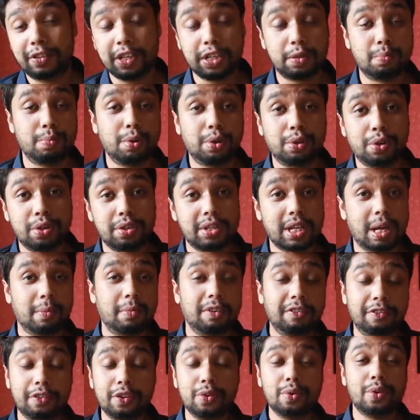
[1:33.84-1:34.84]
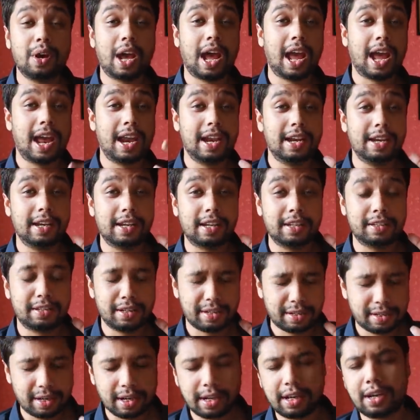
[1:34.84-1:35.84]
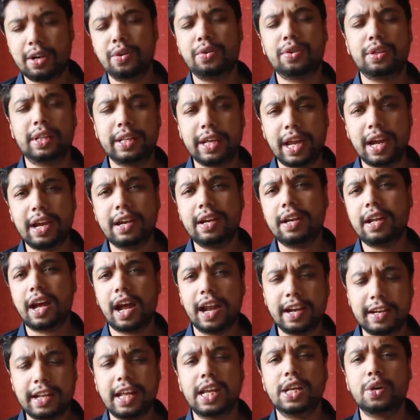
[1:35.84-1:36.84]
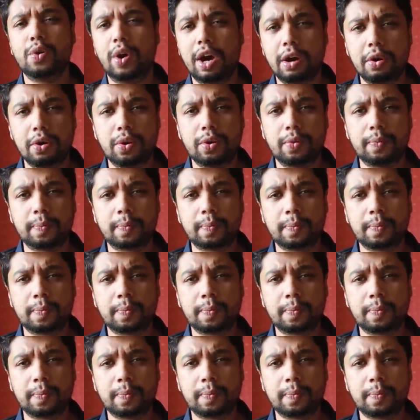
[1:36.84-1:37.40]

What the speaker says: of this book to some of you. And just stick around till the end, I'll tell you how.